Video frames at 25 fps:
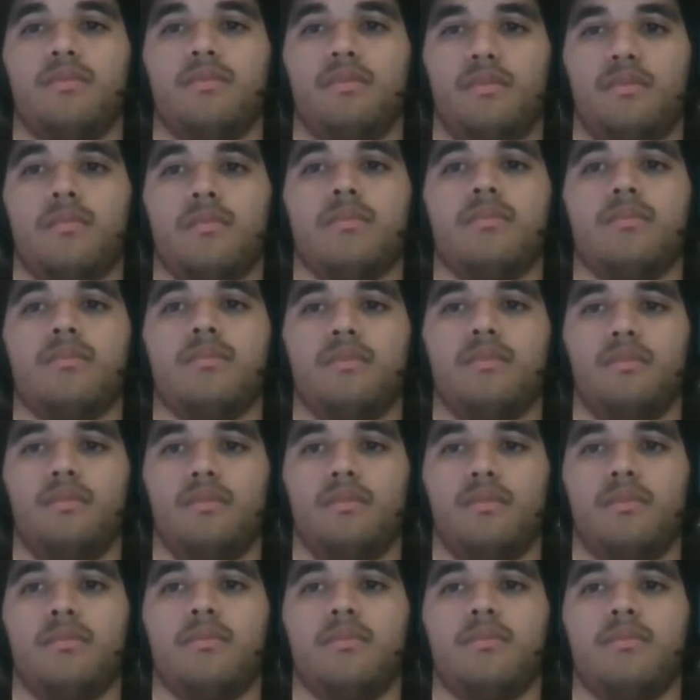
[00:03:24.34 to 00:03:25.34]

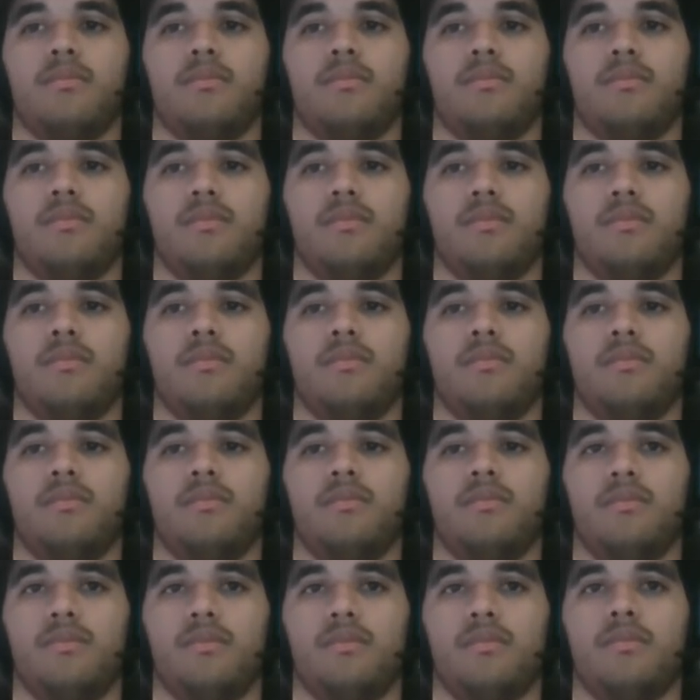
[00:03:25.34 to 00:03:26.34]

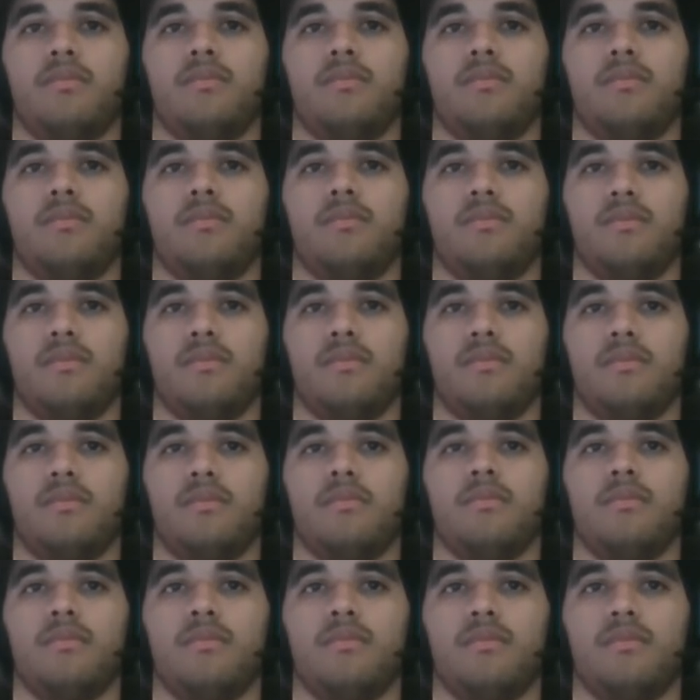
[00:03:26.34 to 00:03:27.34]

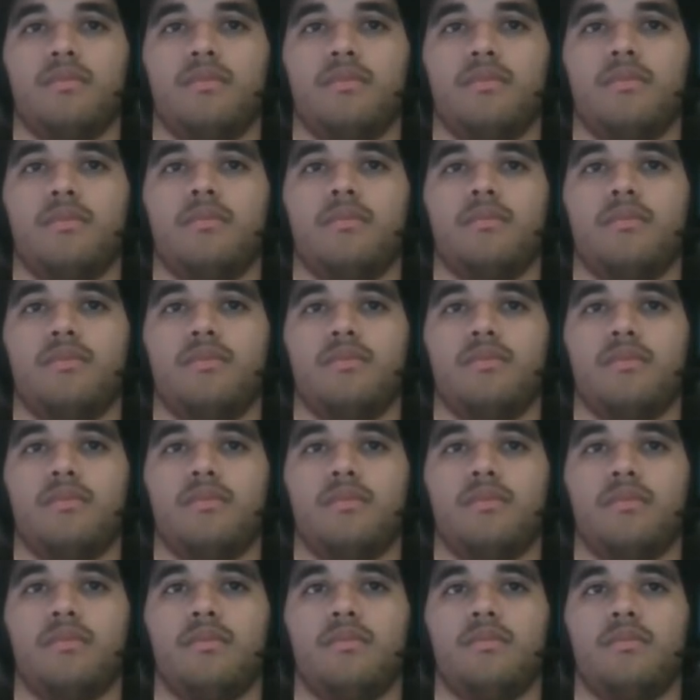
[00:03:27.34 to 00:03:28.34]

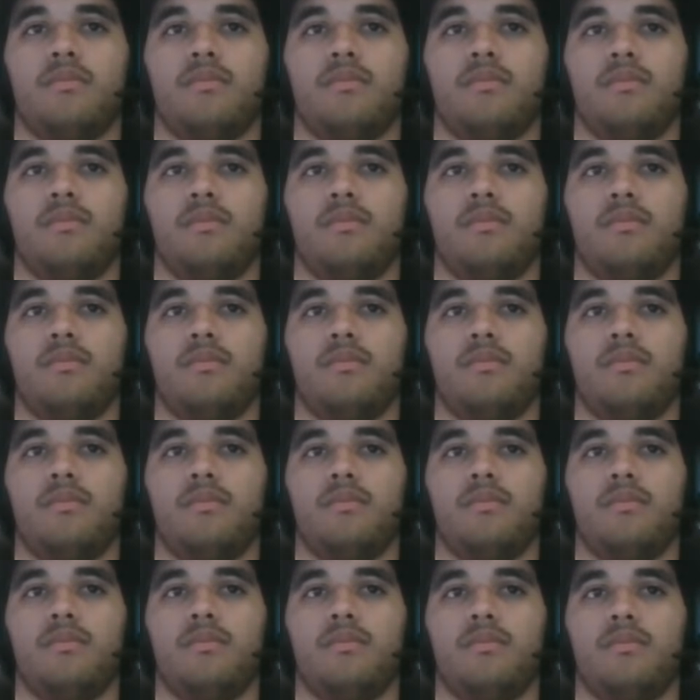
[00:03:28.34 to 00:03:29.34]

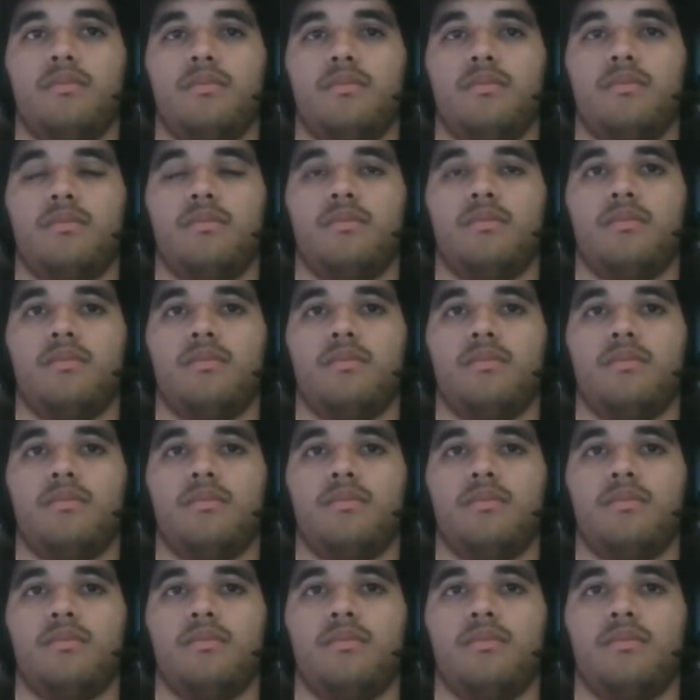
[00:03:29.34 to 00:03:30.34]

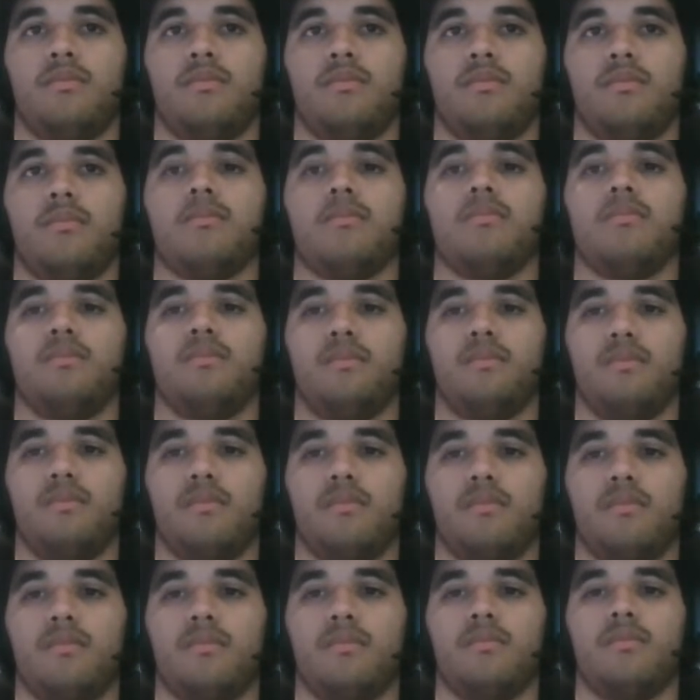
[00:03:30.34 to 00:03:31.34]

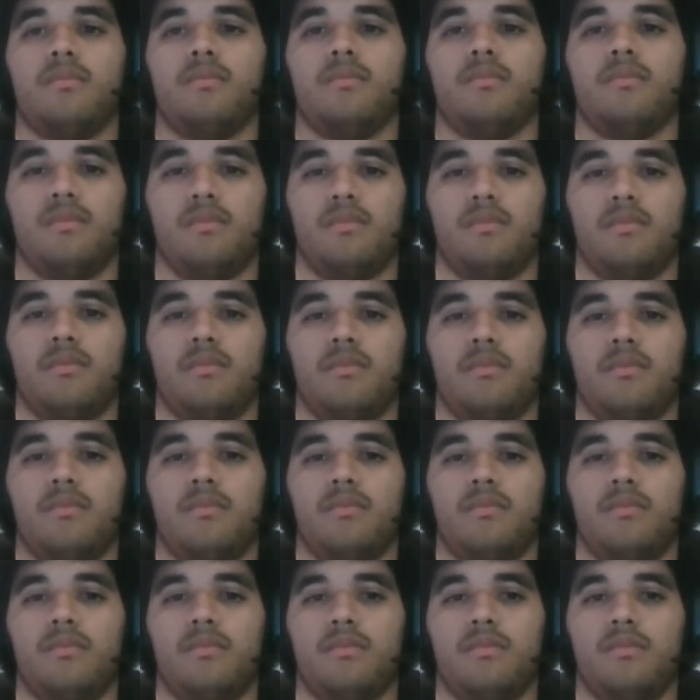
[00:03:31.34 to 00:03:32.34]
[no speech]